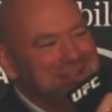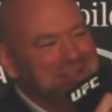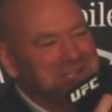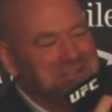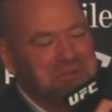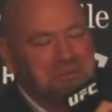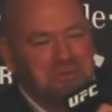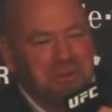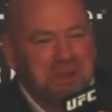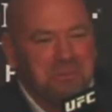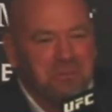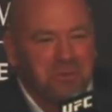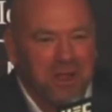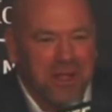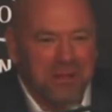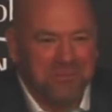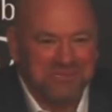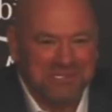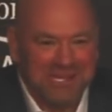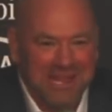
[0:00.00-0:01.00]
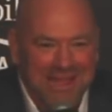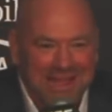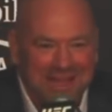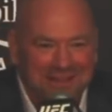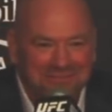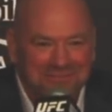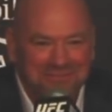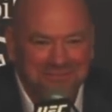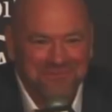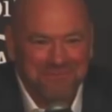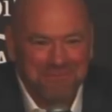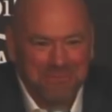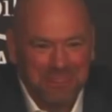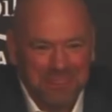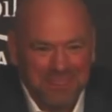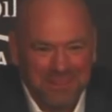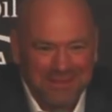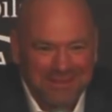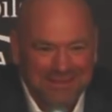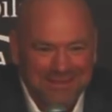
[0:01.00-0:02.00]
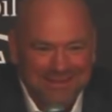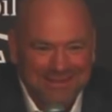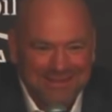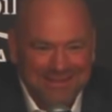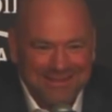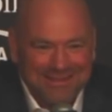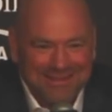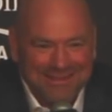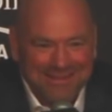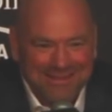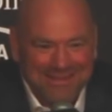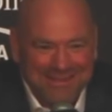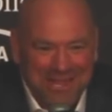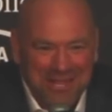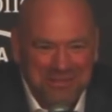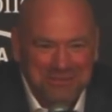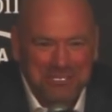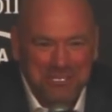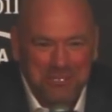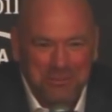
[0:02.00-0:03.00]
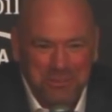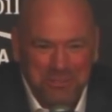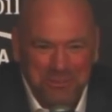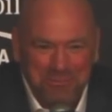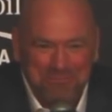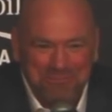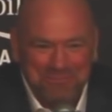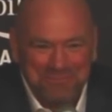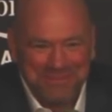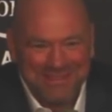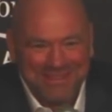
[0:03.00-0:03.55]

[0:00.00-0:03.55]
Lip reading: These are great problems to have. I'll deal with them.